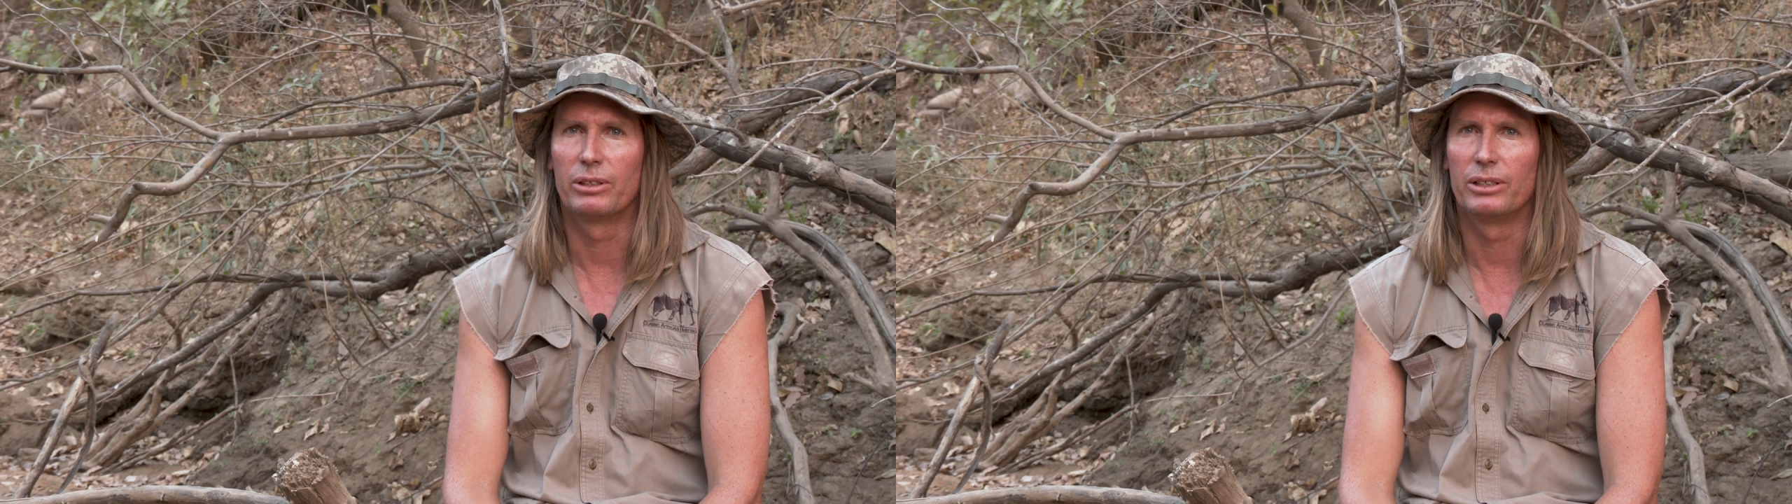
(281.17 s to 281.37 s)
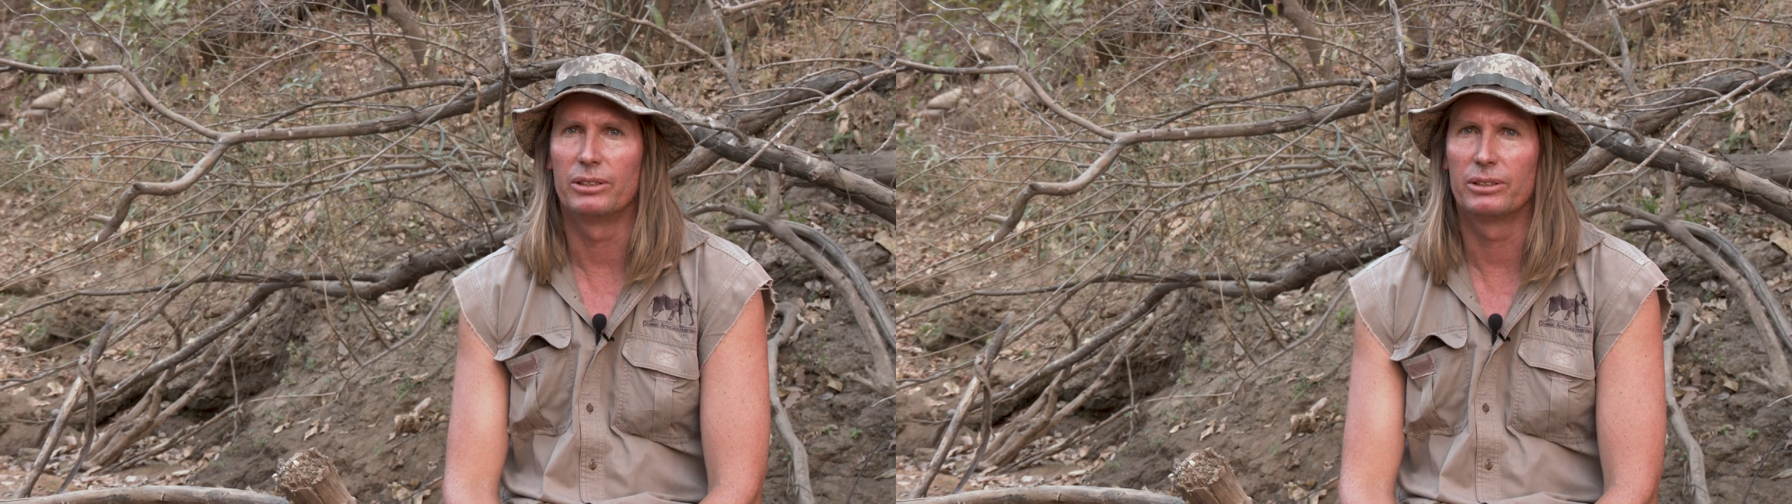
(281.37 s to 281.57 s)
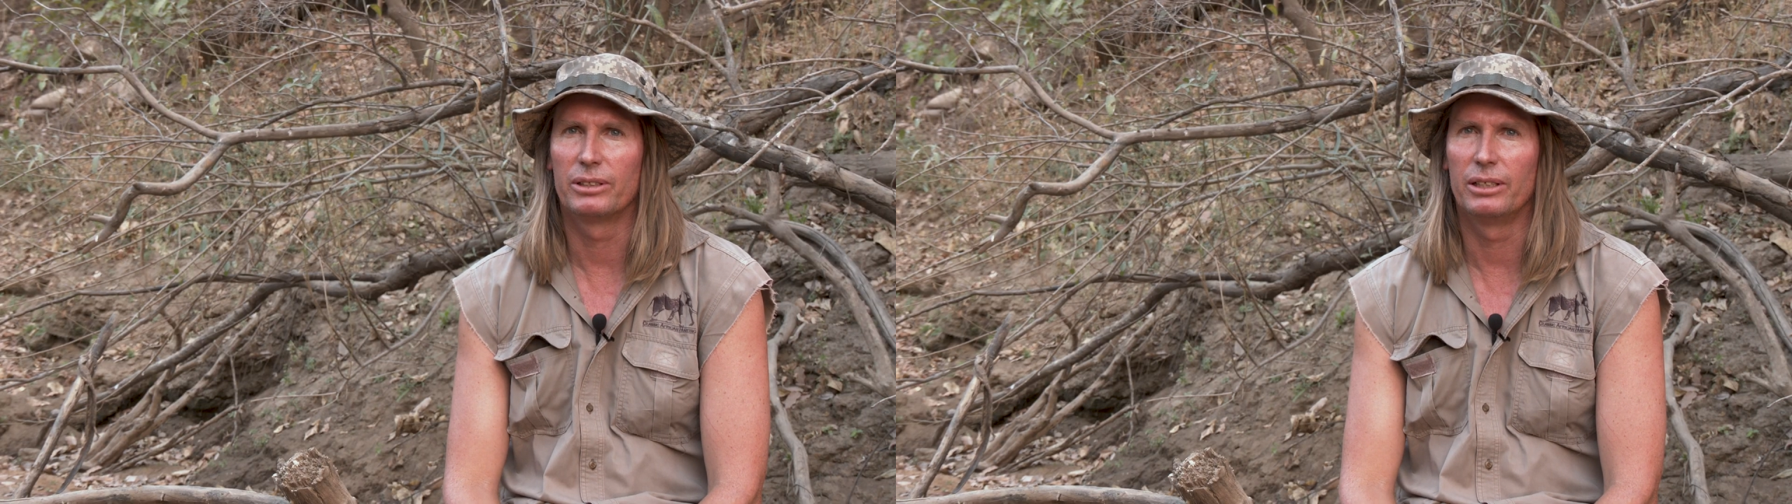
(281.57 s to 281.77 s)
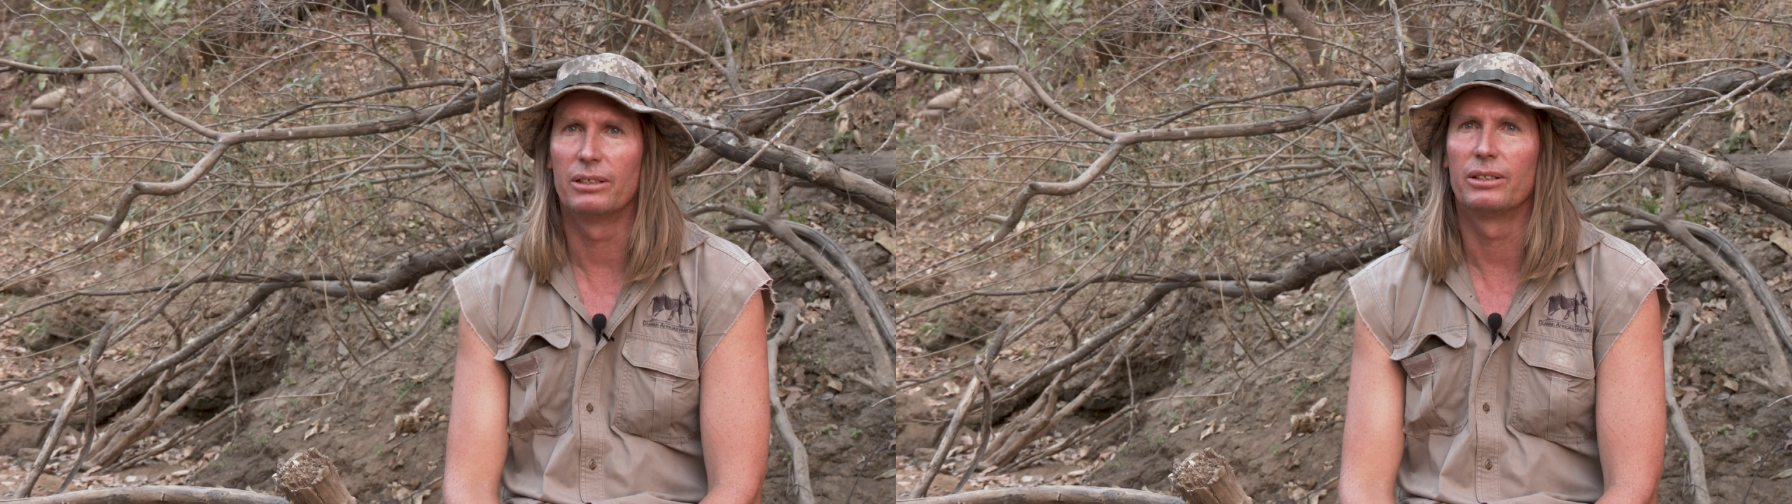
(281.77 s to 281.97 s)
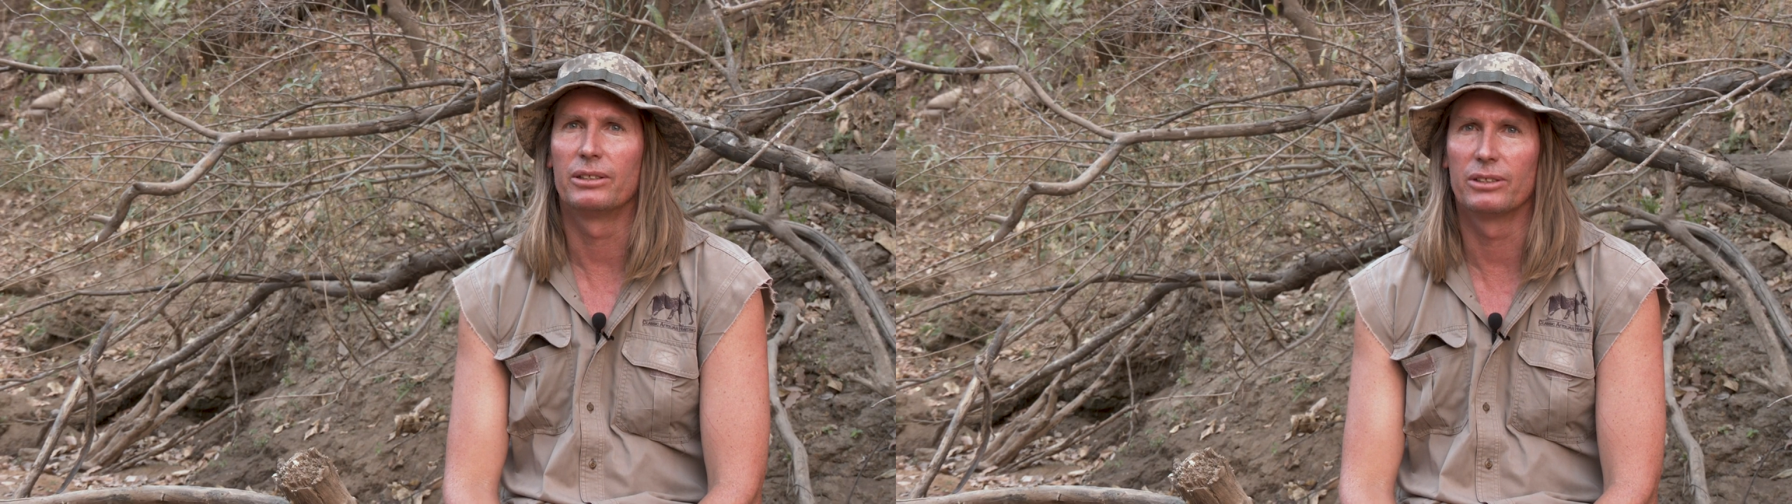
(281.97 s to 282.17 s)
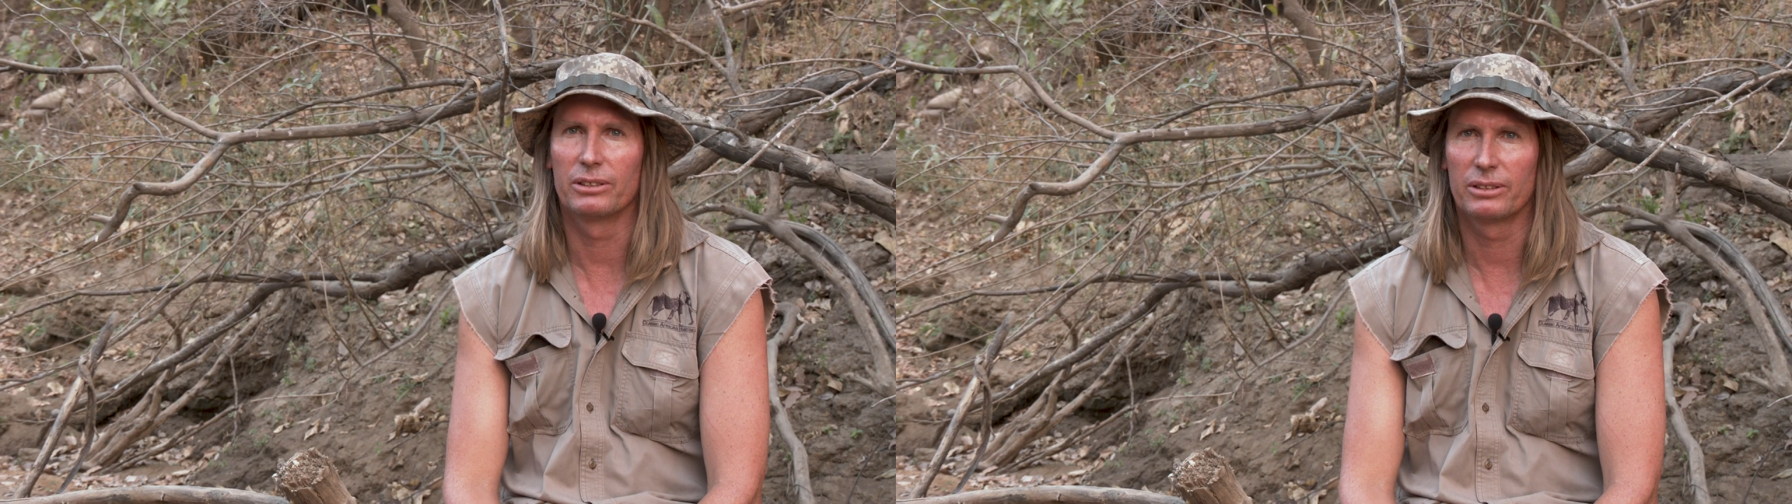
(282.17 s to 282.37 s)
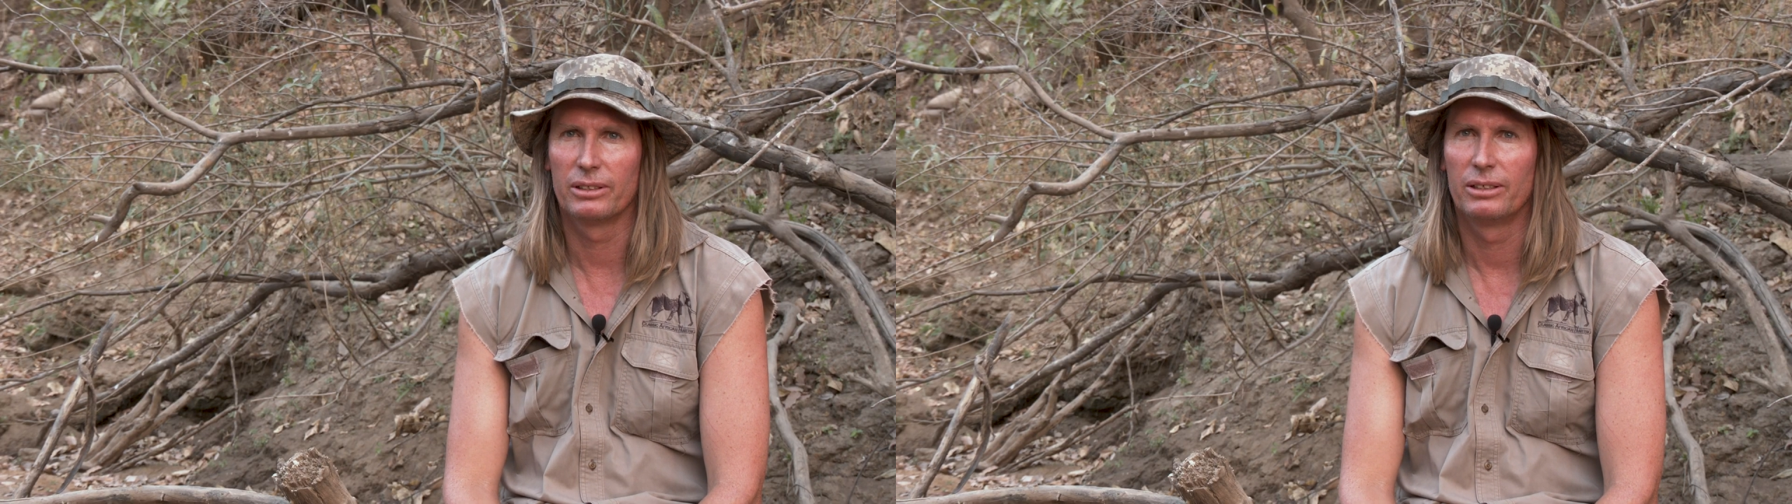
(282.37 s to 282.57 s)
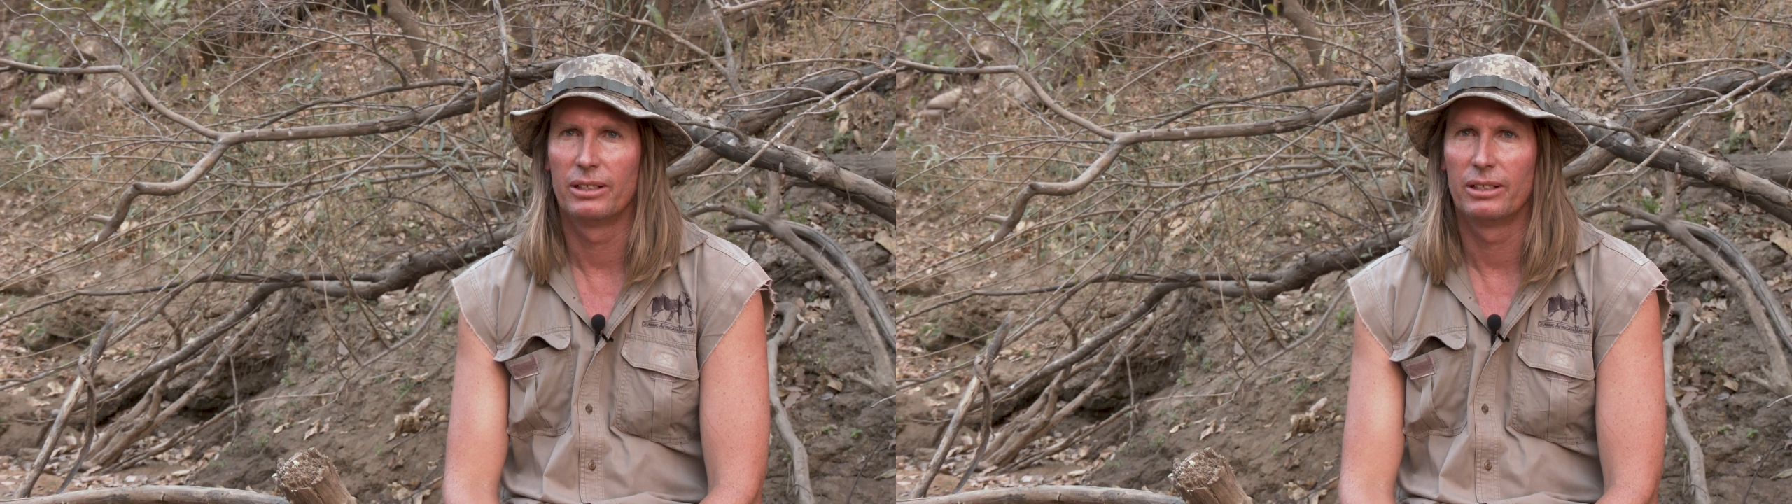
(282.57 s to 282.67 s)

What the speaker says: these eland exist,